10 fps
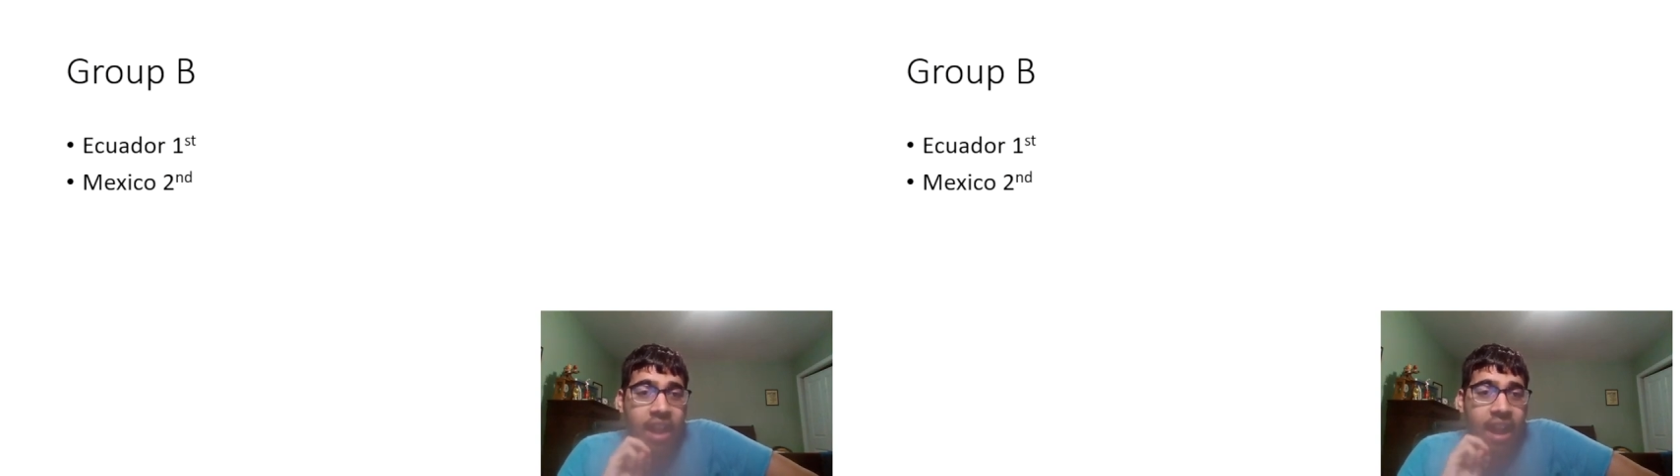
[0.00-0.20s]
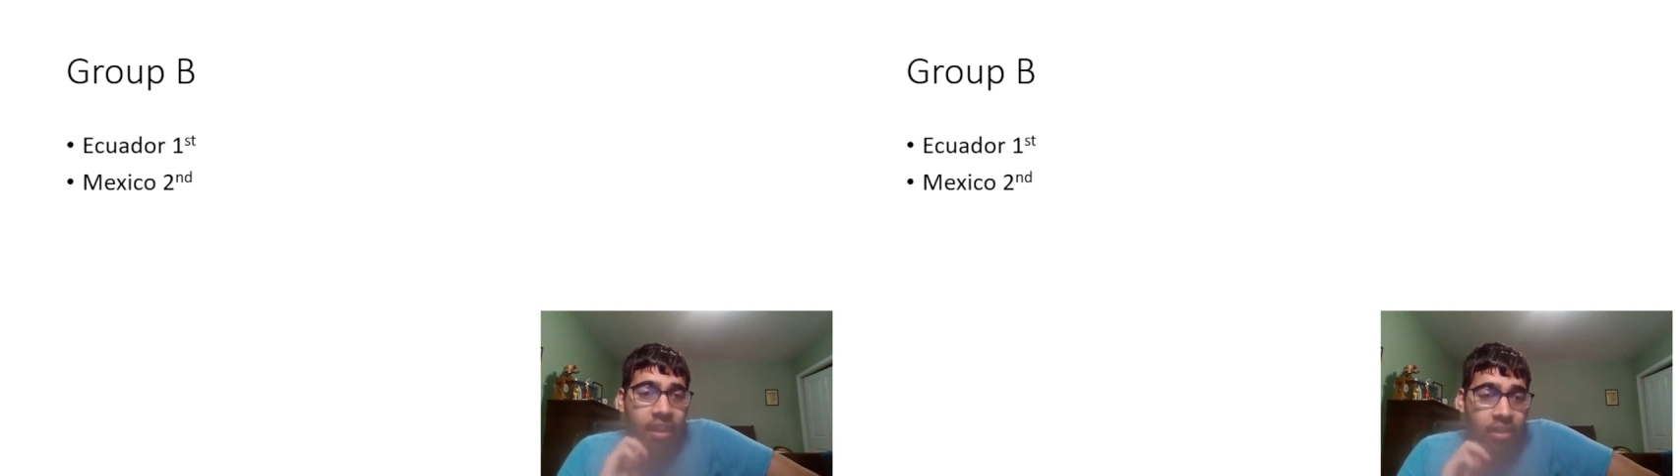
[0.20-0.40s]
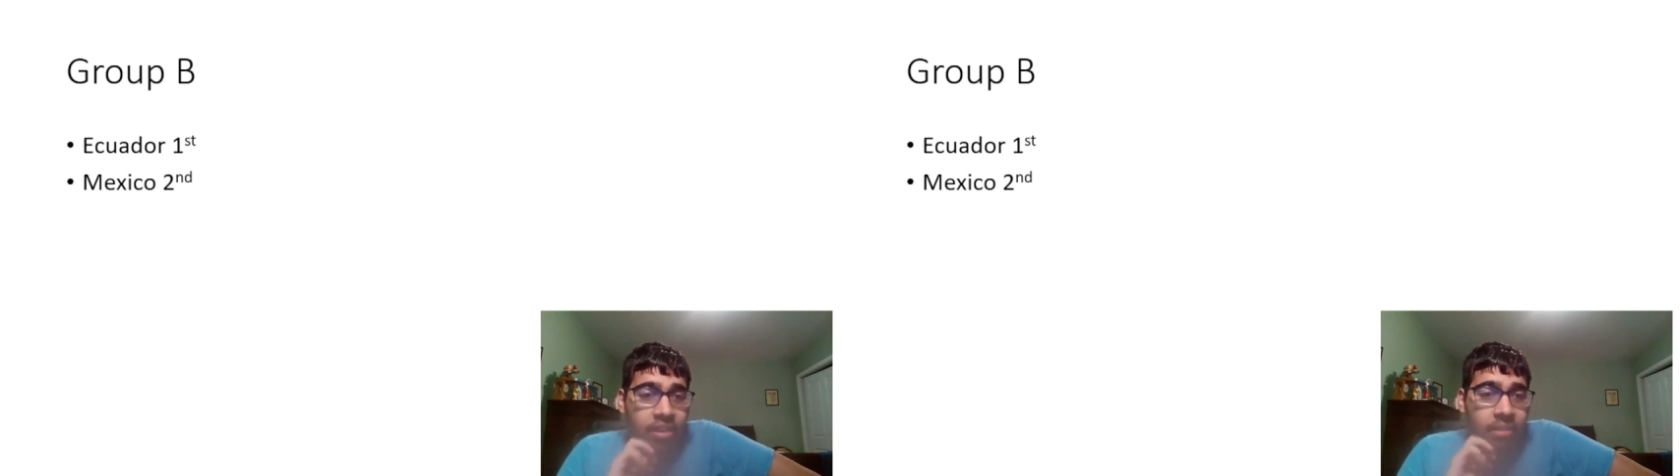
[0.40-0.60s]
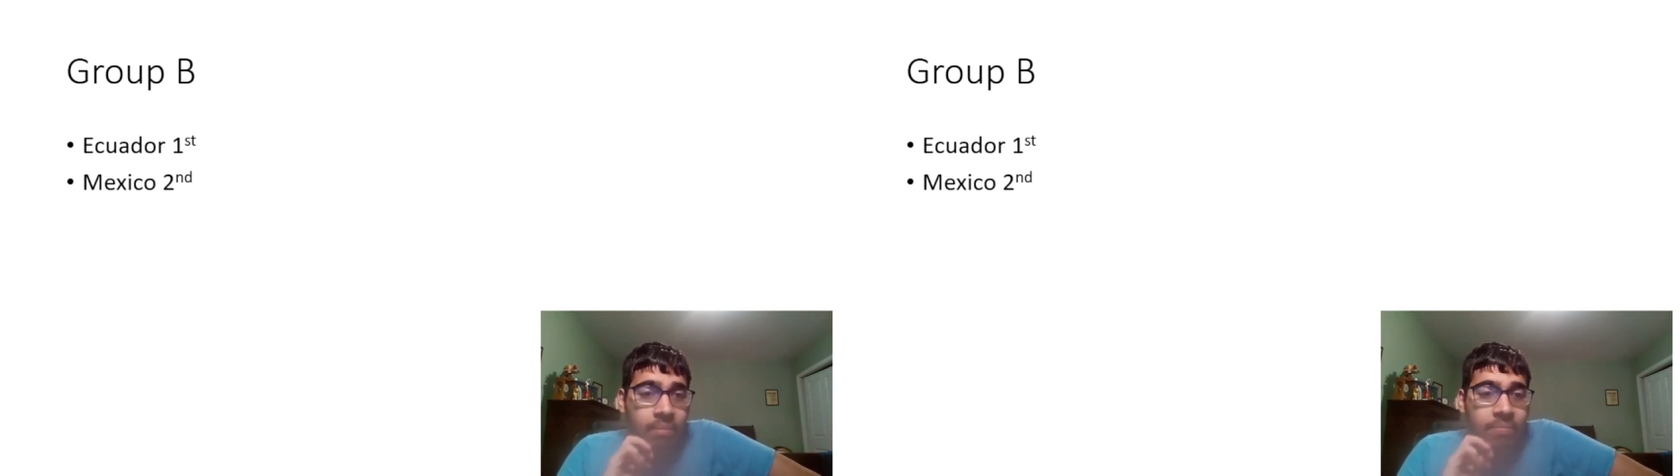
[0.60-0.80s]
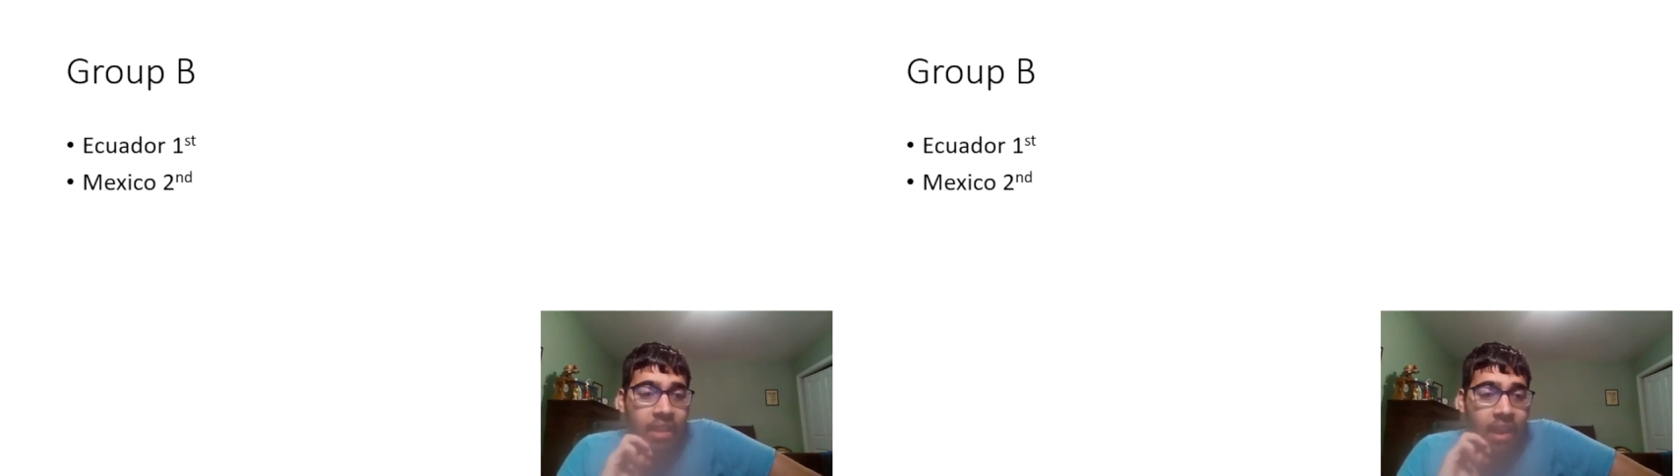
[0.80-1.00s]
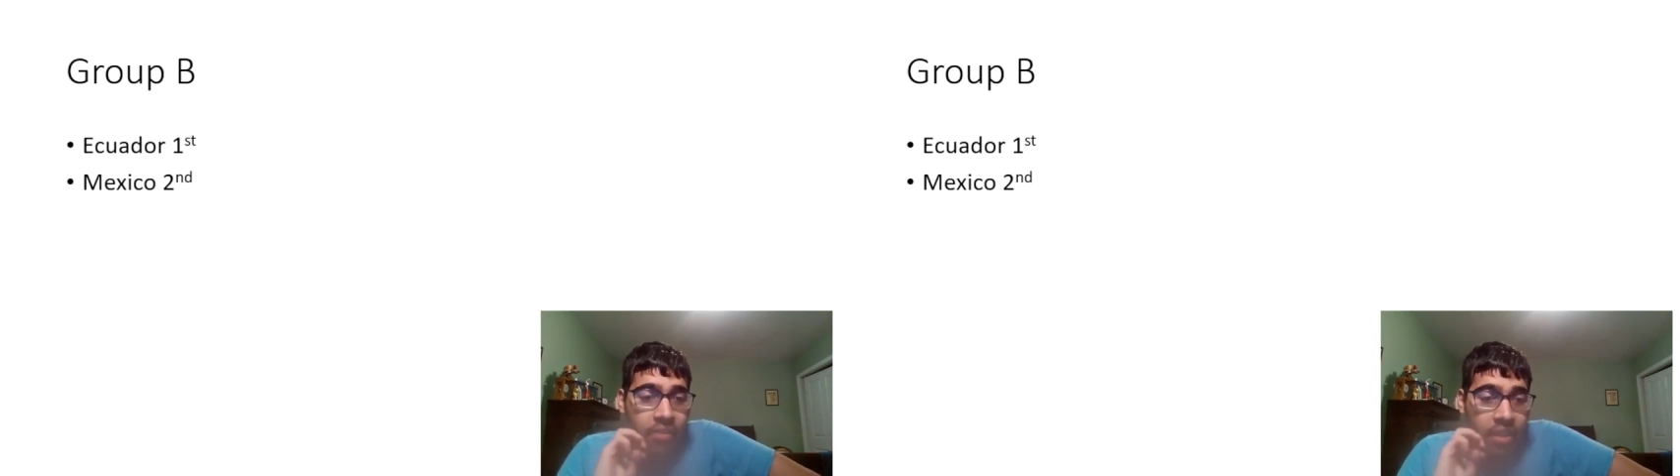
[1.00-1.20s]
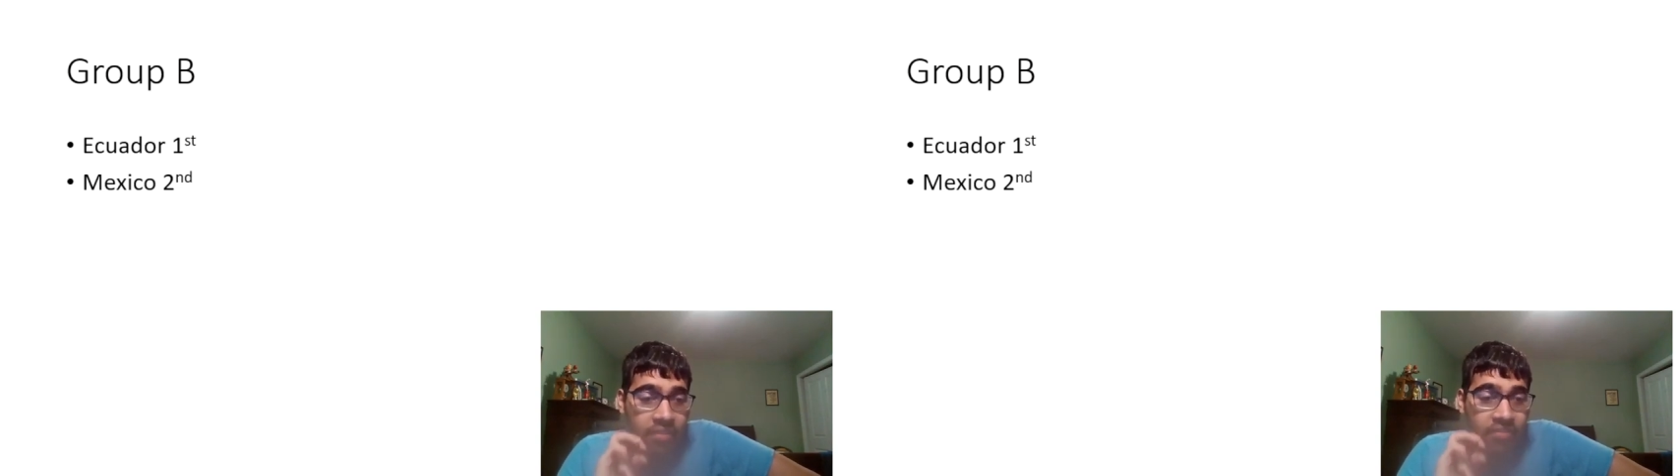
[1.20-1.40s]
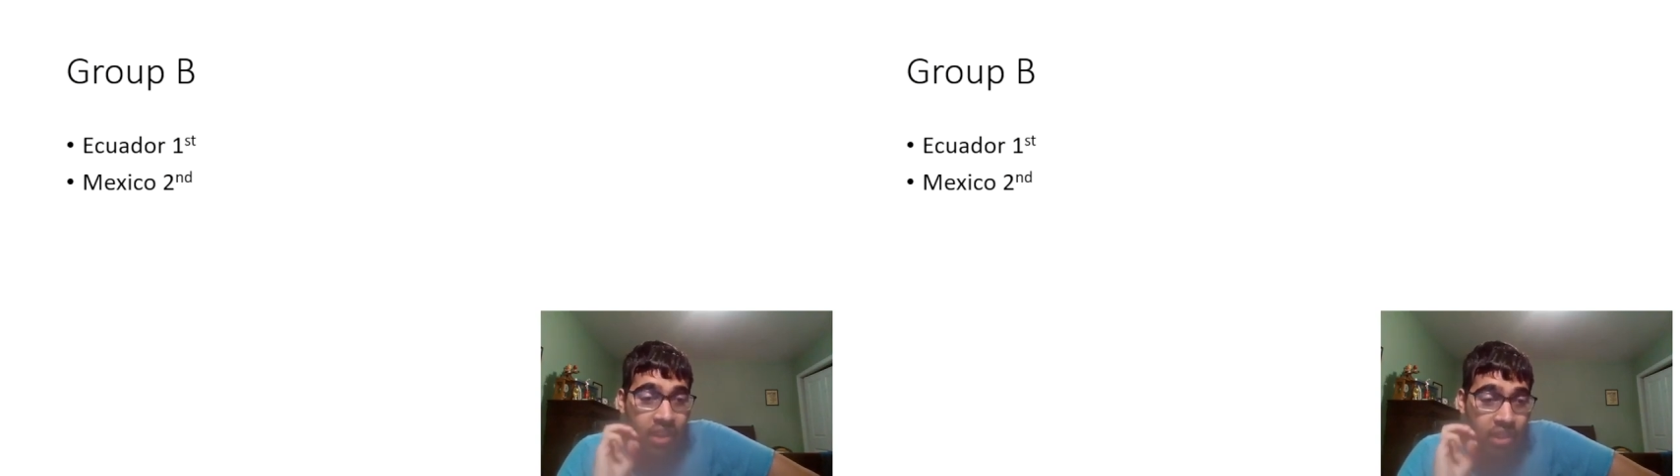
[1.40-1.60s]
Okay, and then
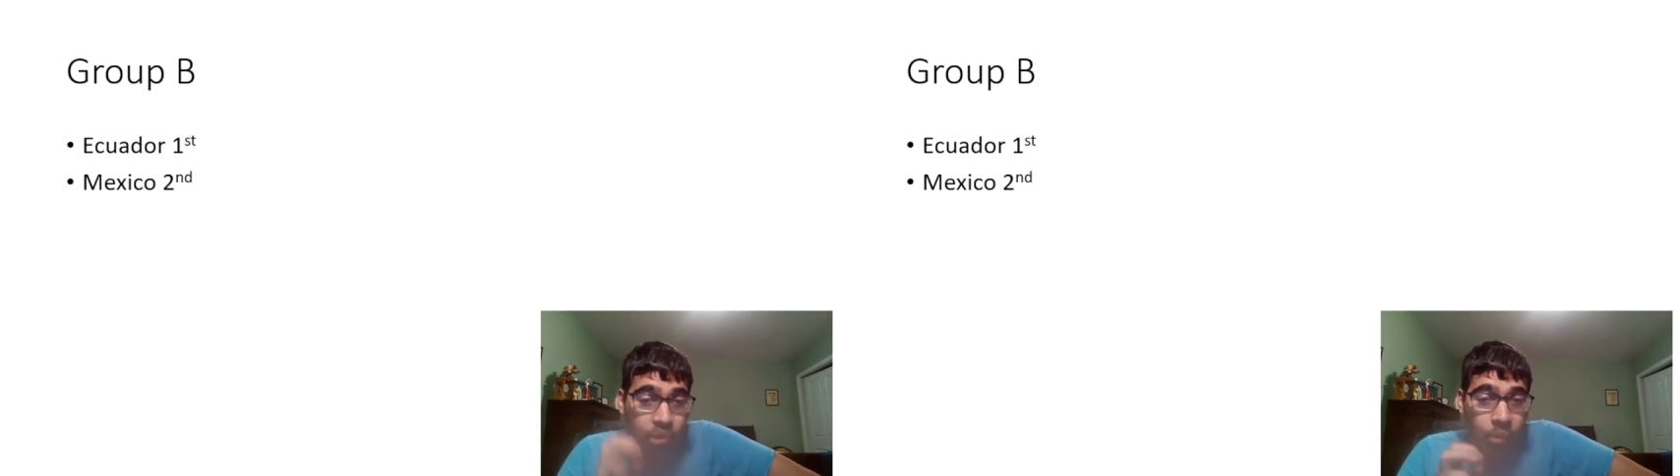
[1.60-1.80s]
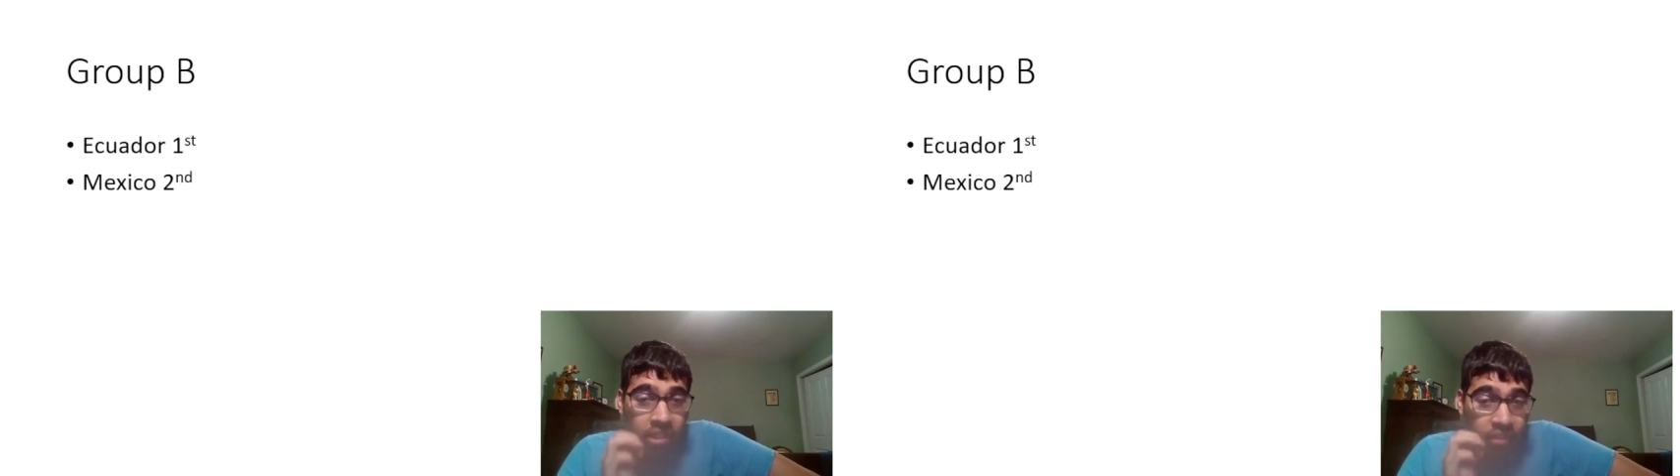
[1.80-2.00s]
Venezuela